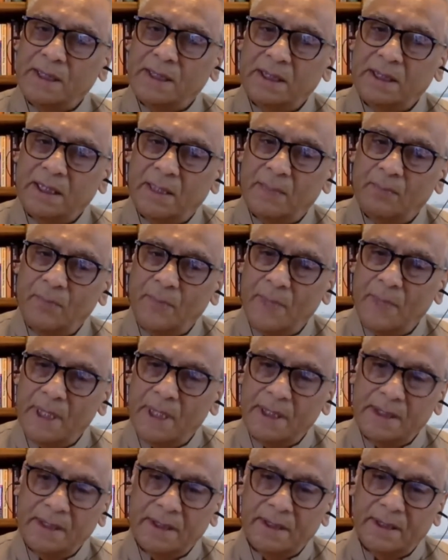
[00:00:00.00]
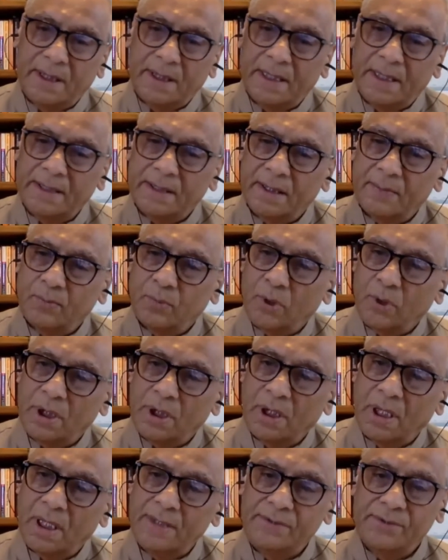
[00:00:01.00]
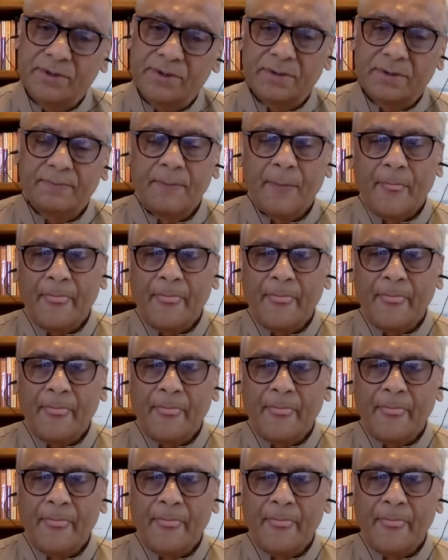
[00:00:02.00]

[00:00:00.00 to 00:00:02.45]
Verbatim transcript: the managing director for a lunch.